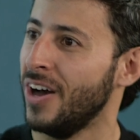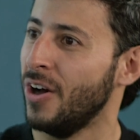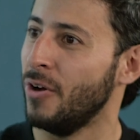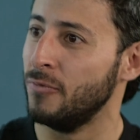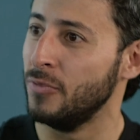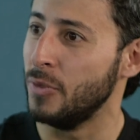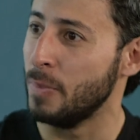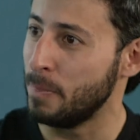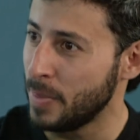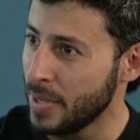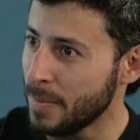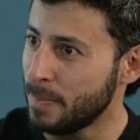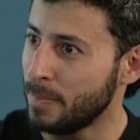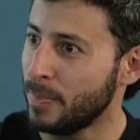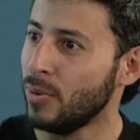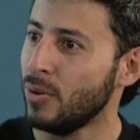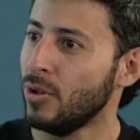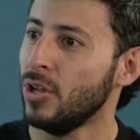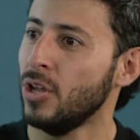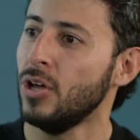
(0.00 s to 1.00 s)
of the
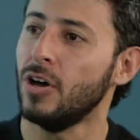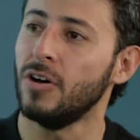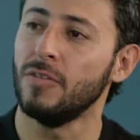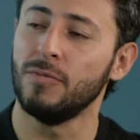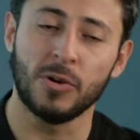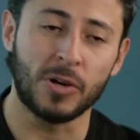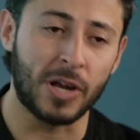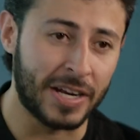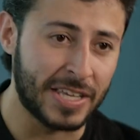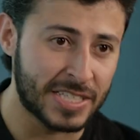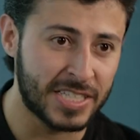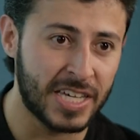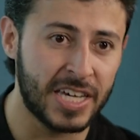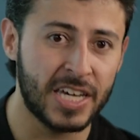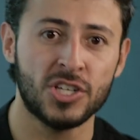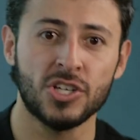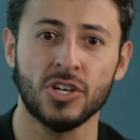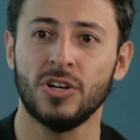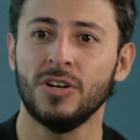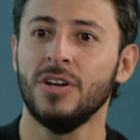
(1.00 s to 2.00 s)
people, of the
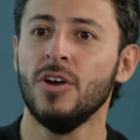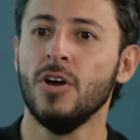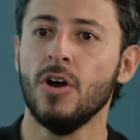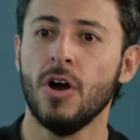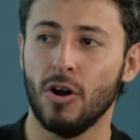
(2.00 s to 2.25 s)
organization,